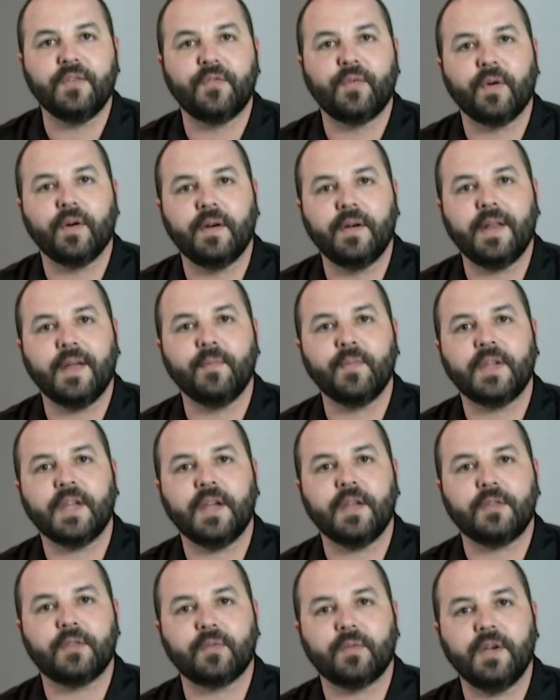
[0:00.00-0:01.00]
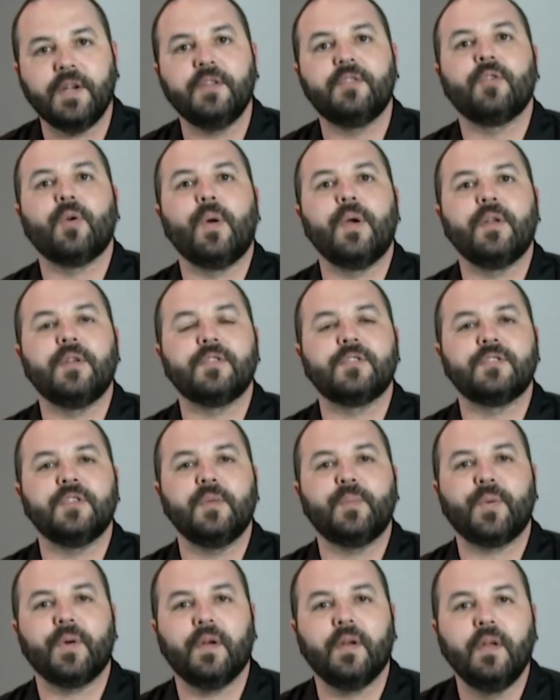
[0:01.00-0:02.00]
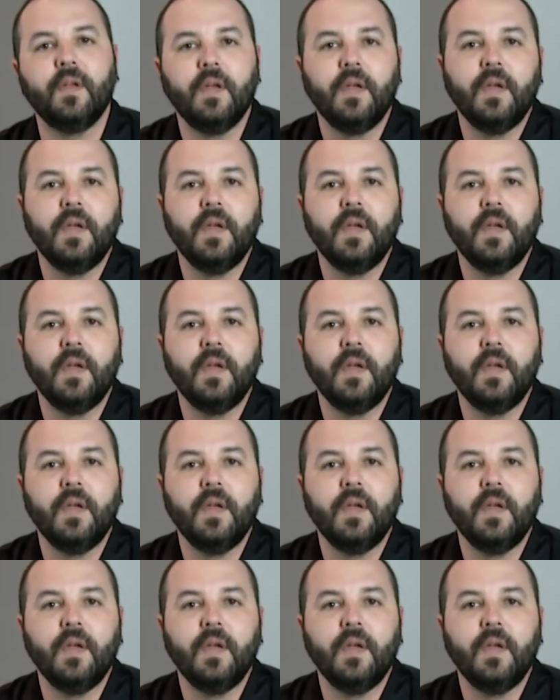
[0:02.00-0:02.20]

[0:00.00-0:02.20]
for an MK3 Toyota Supra.